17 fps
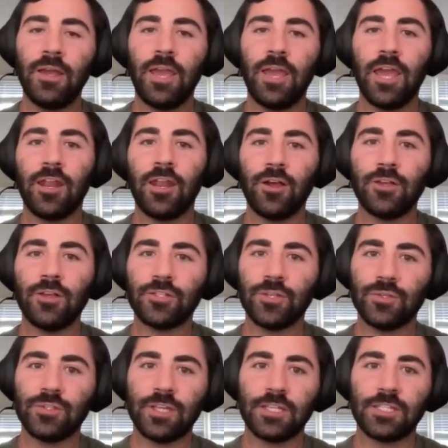and it
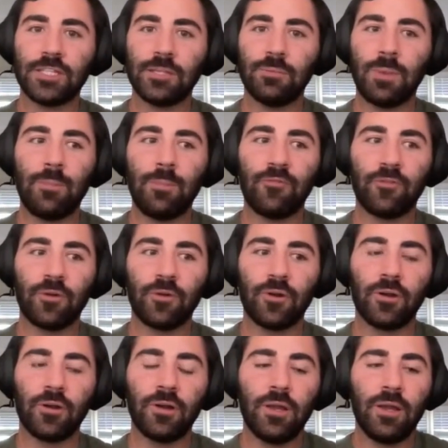also sets them up
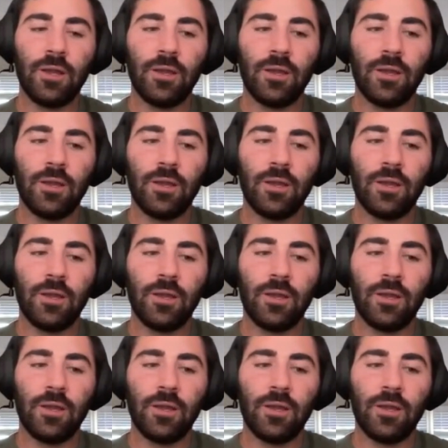for